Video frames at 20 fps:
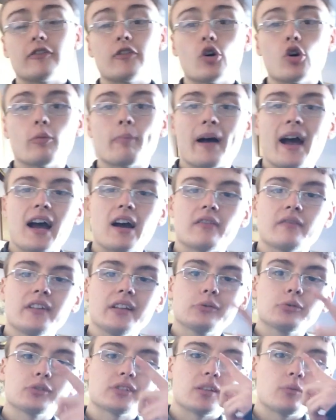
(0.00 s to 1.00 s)
for £4.
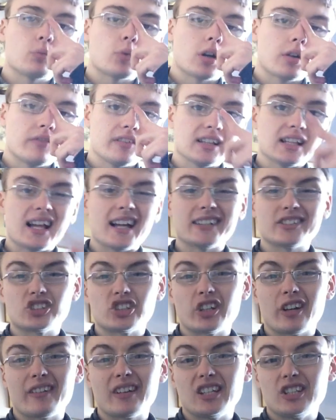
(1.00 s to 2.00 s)
This was in one of the last
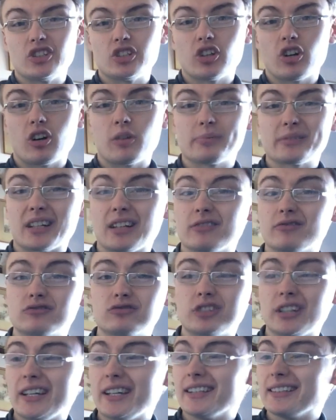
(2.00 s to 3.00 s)
charity shops. I
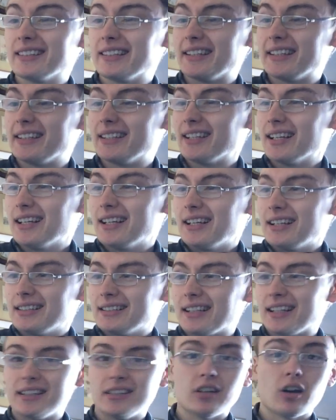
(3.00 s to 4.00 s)
really
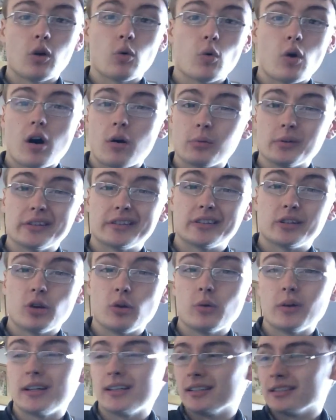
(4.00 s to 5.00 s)
didn't know what I was
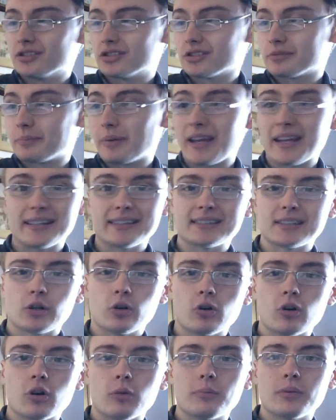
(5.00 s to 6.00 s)
doing and just picked it
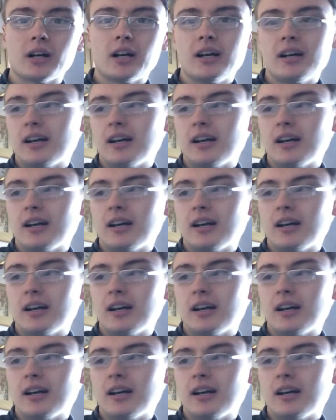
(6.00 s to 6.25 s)
up.